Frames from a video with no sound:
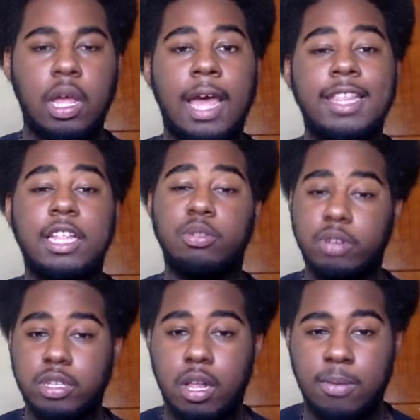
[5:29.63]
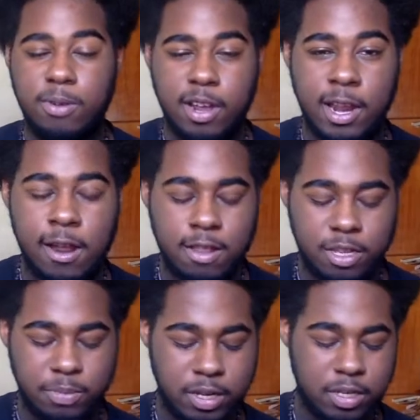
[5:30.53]
I think 3 is all I'm going to get out of
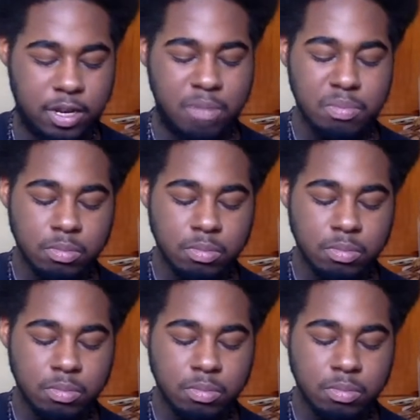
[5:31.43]
this picture.